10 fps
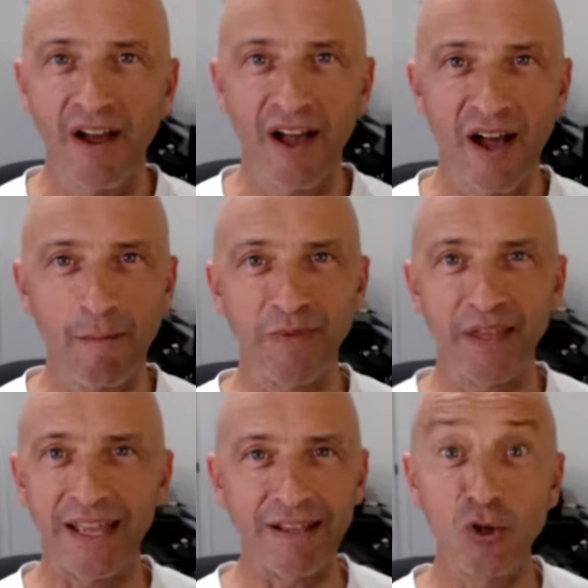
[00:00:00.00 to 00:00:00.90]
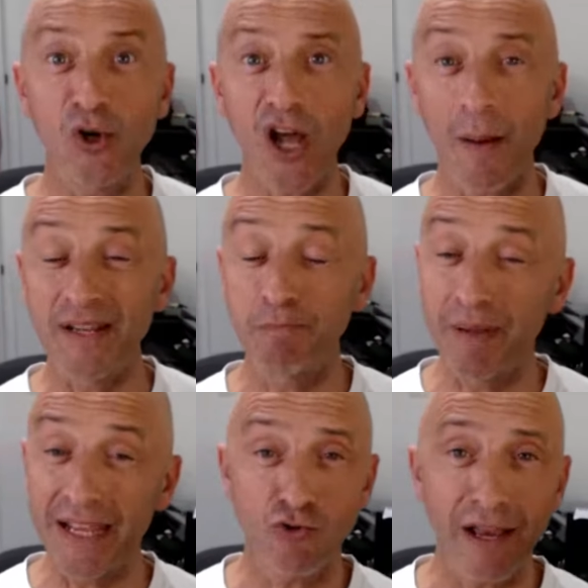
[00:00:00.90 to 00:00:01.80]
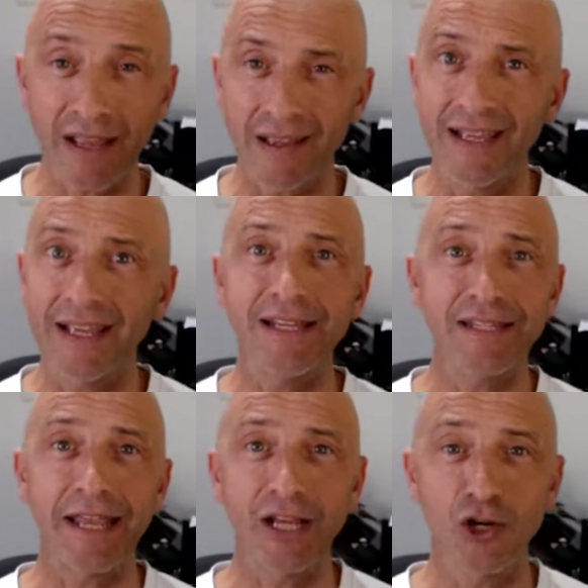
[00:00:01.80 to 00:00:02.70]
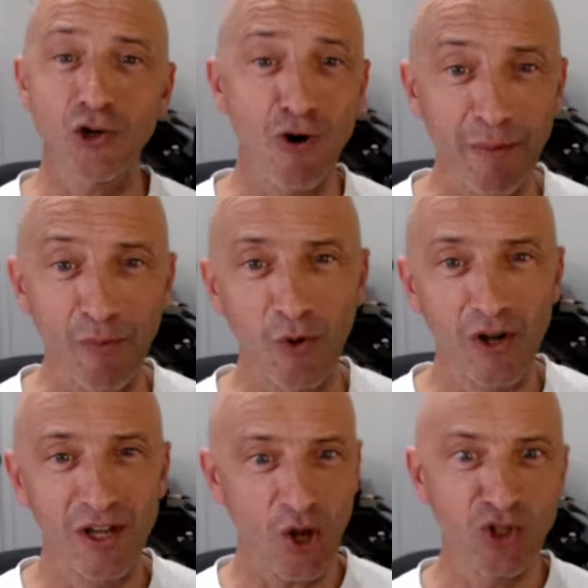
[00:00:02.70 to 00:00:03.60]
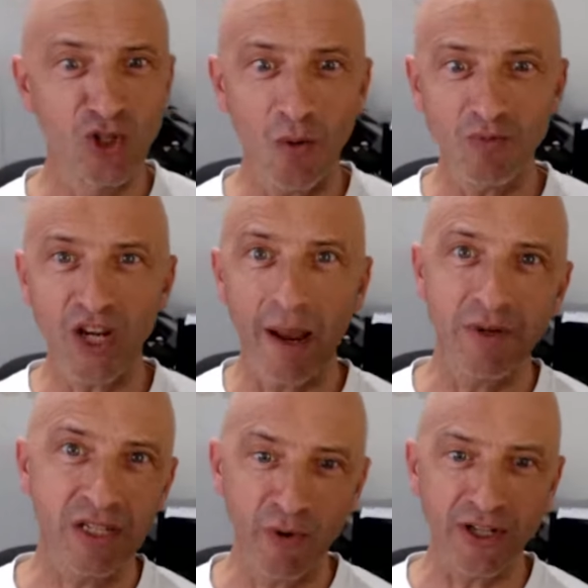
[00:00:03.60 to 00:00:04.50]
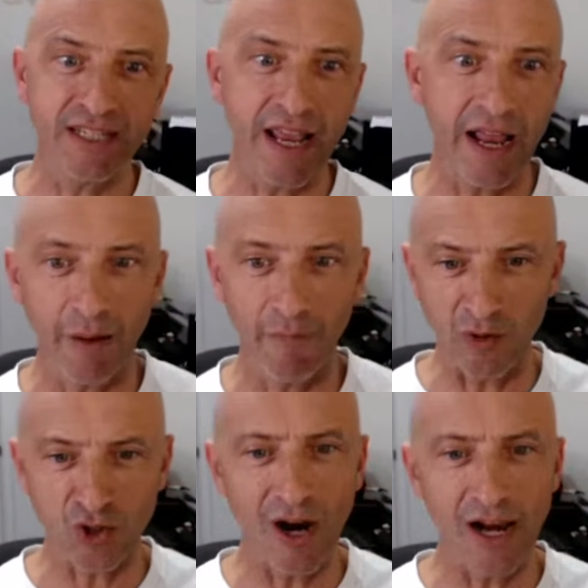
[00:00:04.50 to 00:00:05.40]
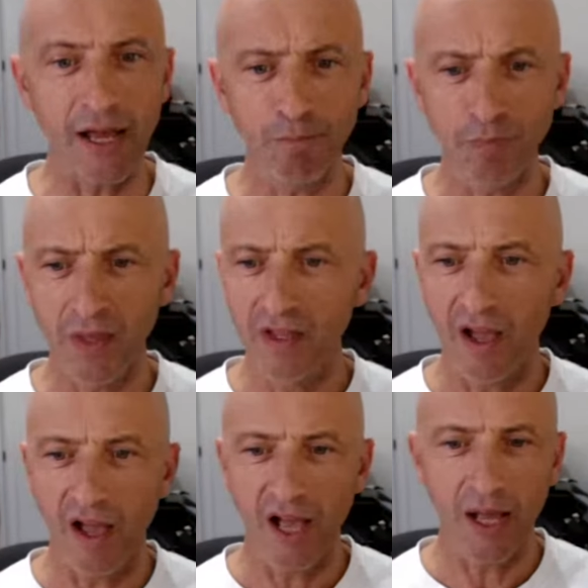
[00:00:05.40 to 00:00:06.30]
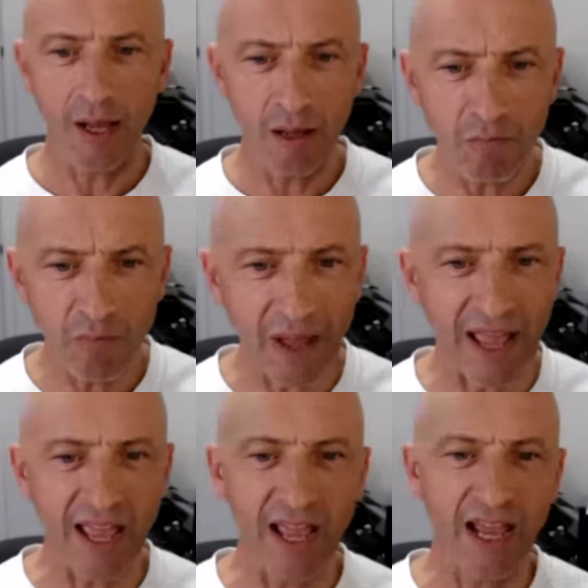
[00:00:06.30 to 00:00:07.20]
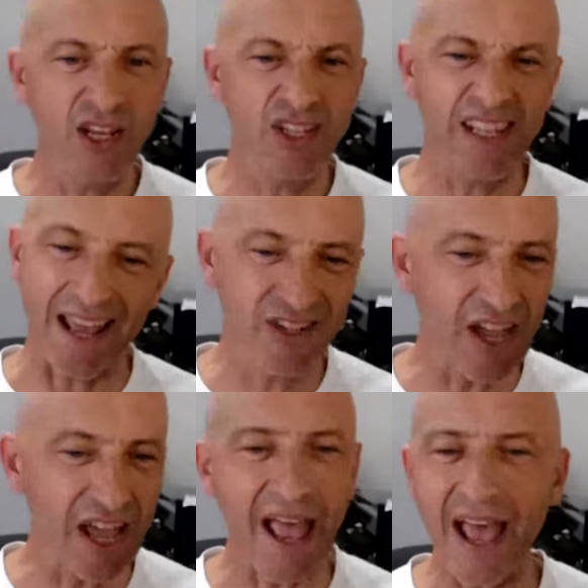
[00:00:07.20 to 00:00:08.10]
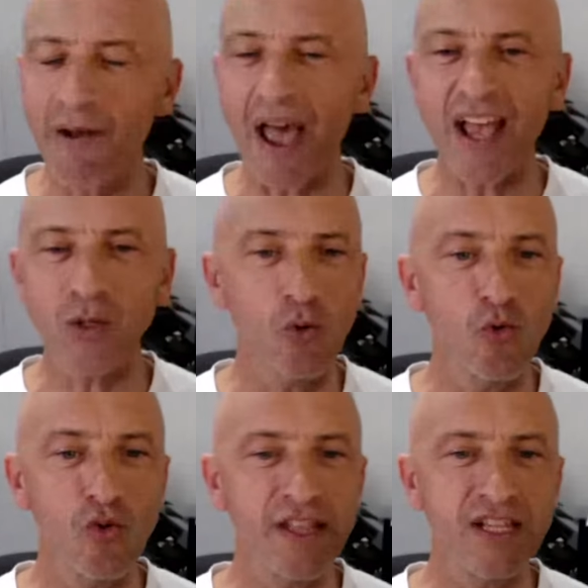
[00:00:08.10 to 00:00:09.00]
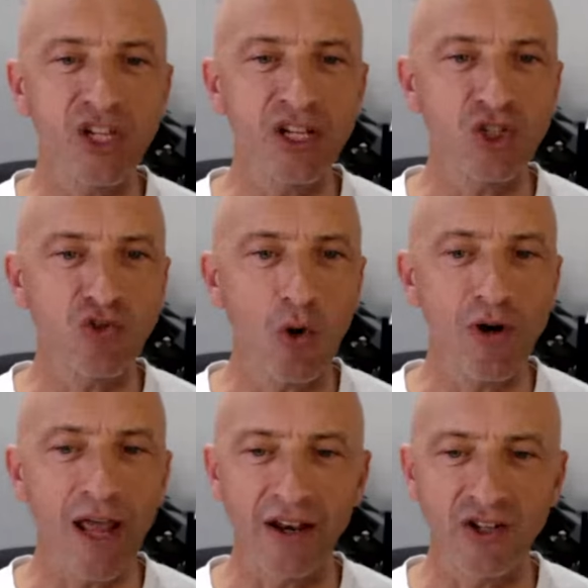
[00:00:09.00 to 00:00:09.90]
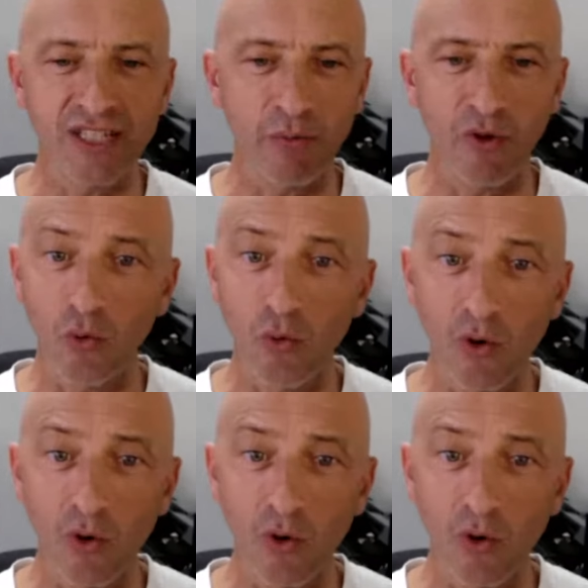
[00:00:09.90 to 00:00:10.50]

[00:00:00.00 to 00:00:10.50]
If you look up his beer trick, it is incredible. So Dom Chambers, the boy in his deck, come from Australia. And yeah, as with all these, you can scroll down and see what they're all